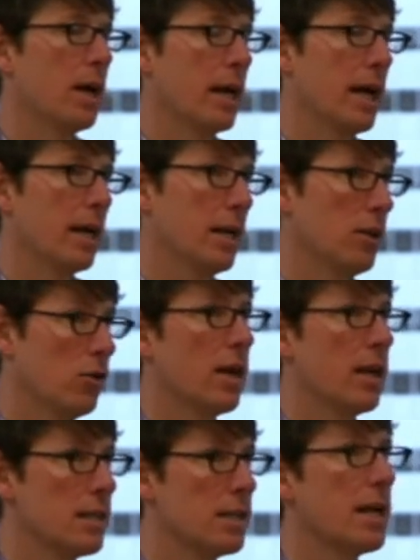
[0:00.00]
again, in the
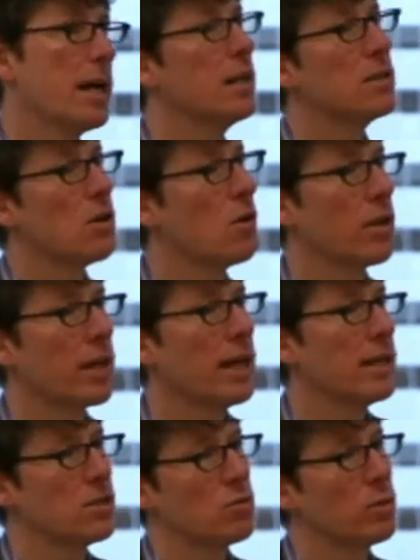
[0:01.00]
United States, all the
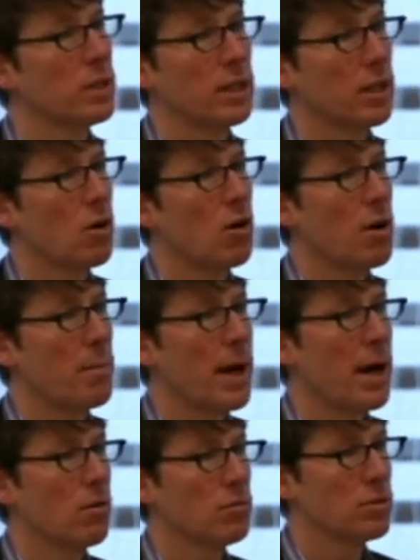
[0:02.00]
cases really are
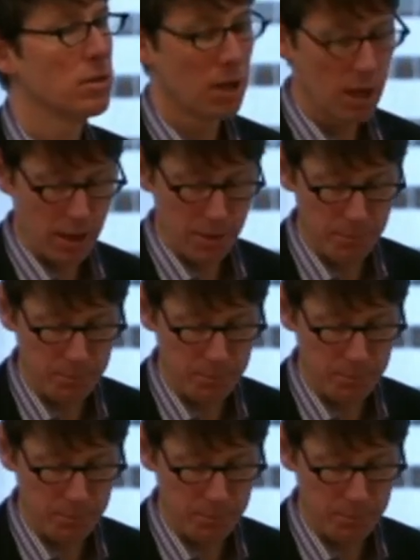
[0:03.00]
about um,